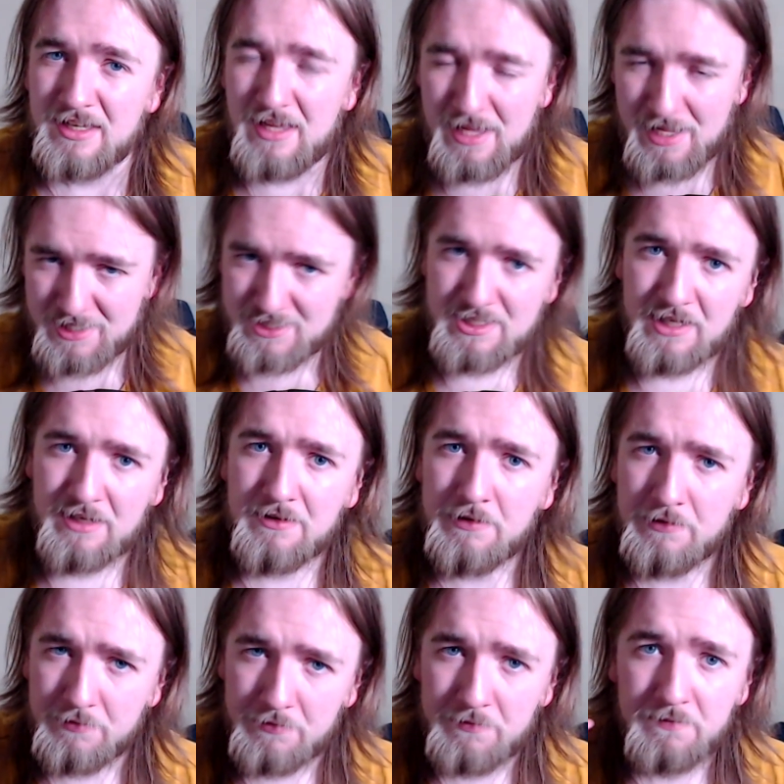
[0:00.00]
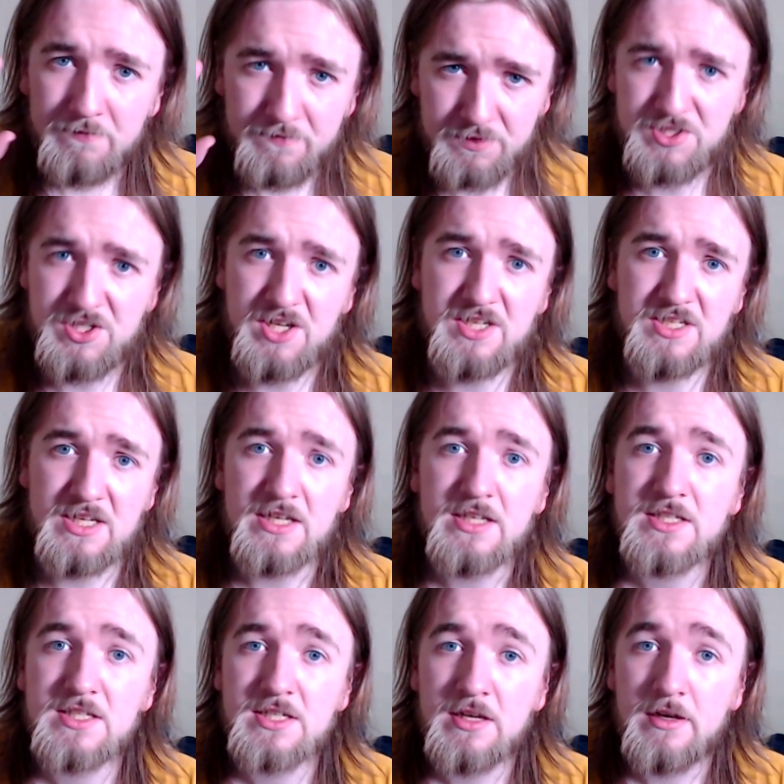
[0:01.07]
asking for
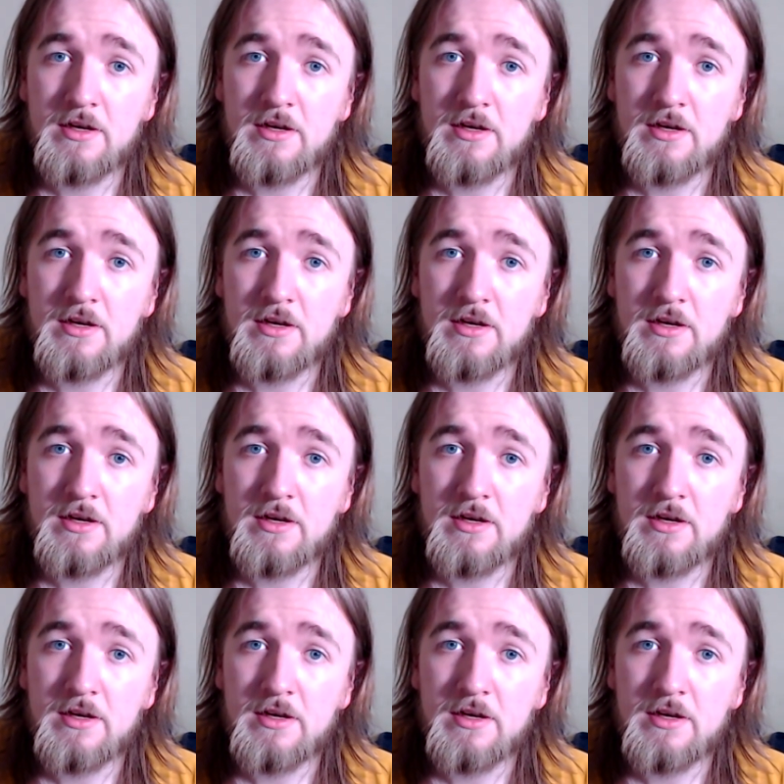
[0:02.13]
justice